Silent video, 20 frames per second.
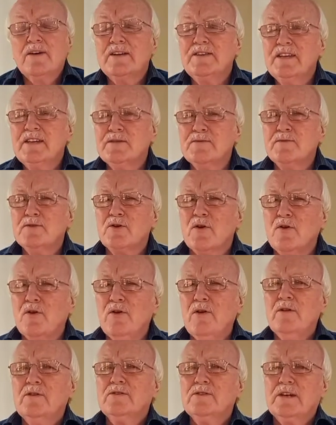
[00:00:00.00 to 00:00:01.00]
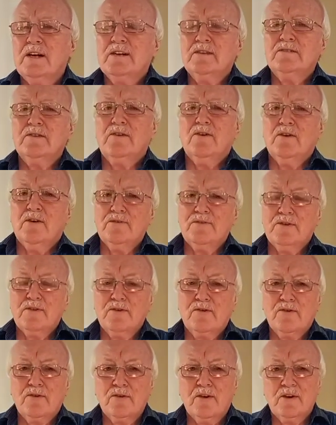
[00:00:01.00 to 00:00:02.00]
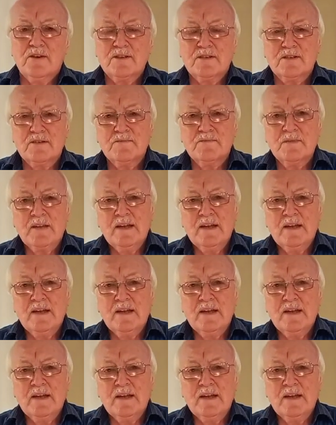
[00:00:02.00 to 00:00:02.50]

And this was all done on the cross